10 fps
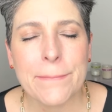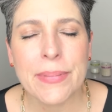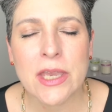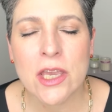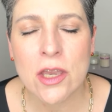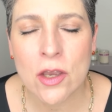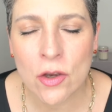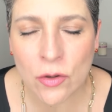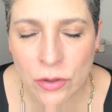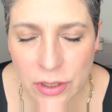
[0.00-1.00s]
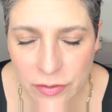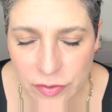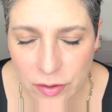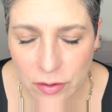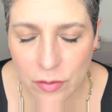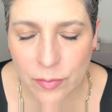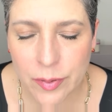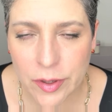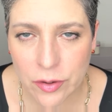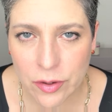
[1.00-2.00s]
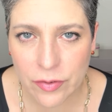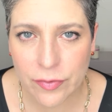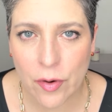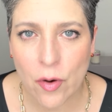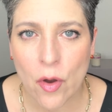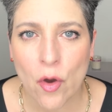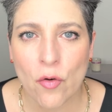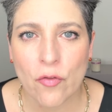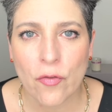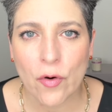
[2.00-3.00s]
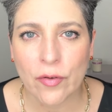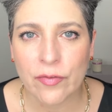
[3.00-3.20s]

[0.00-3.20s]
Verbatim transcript: beautiful, beautiful for